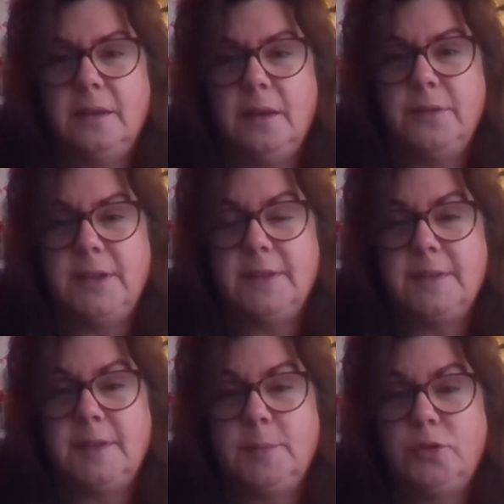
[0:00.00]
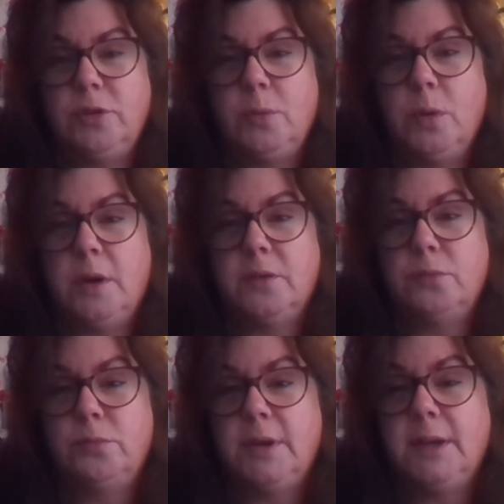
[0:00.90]
I think this imagery works
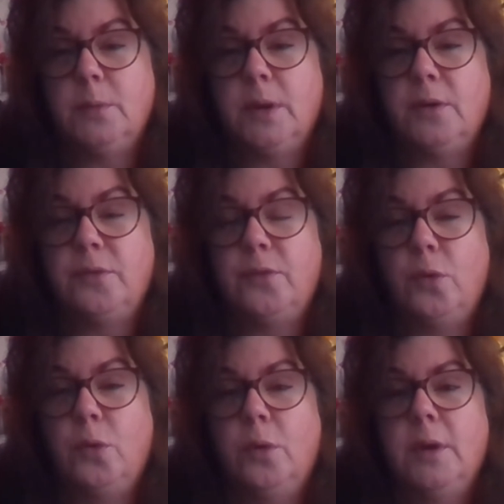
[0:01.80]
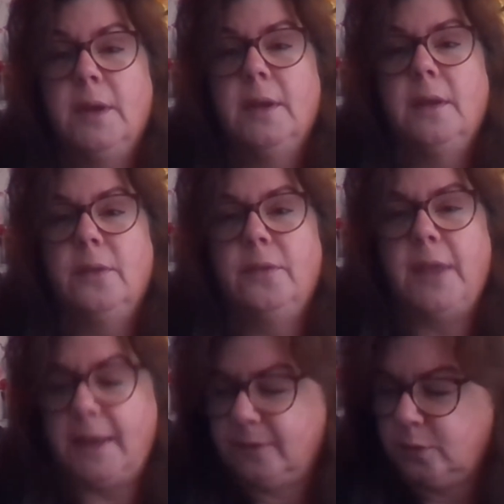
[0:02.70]
really well for
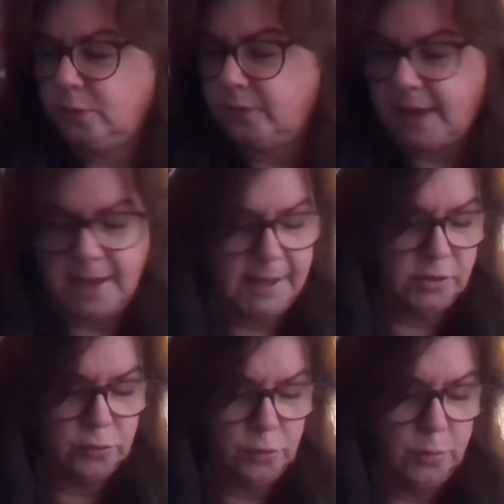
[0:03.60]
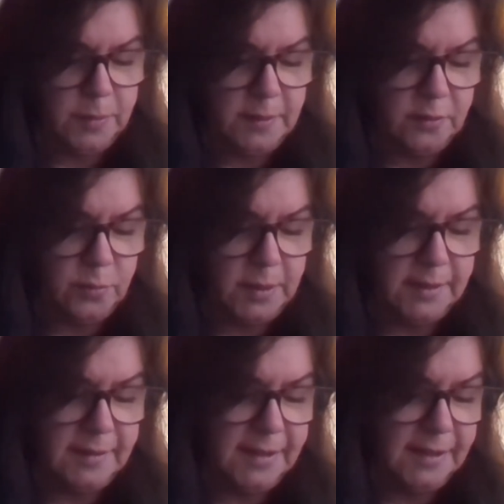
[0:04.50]
that sort of age group in the
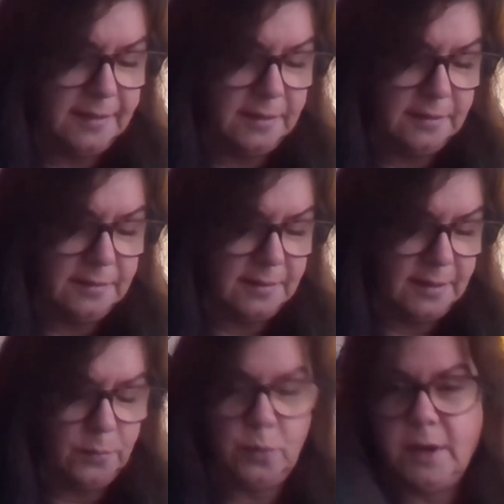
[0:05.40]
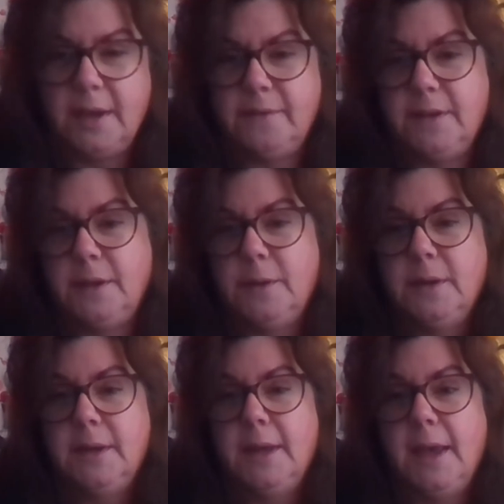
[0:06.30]
20s and what have you.
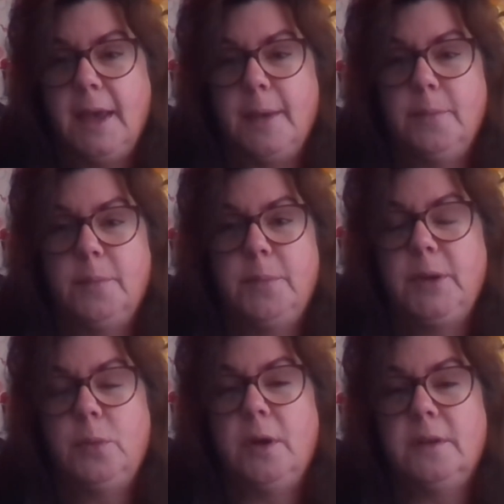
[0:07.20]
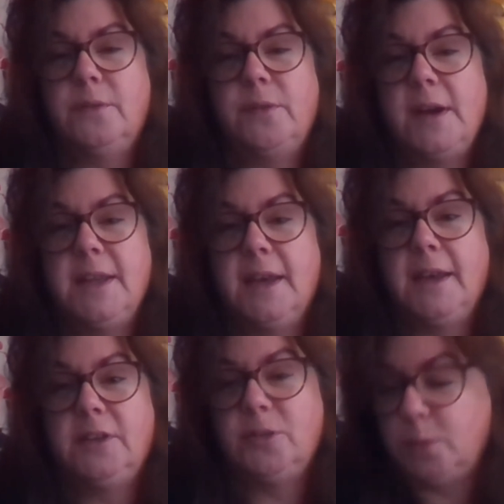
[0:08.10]
But it works for any
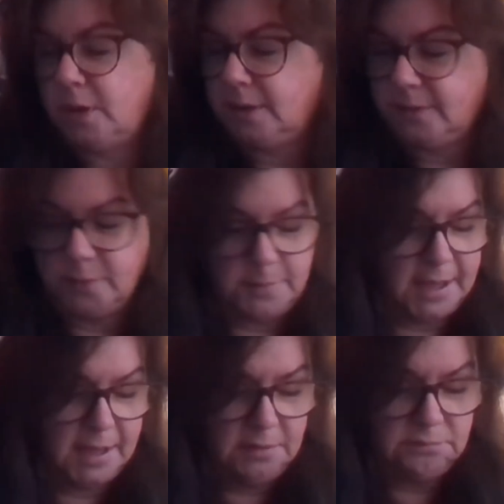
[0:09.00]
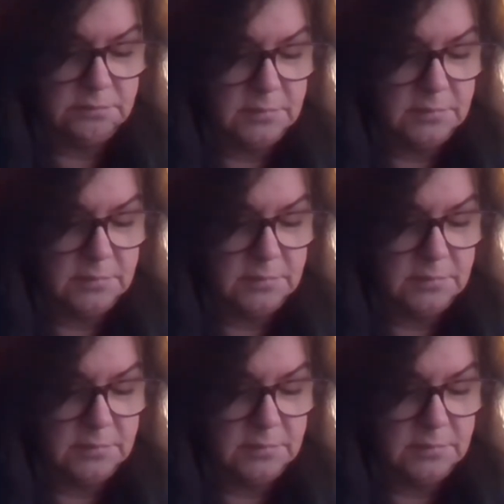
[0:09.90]
age. It works for me.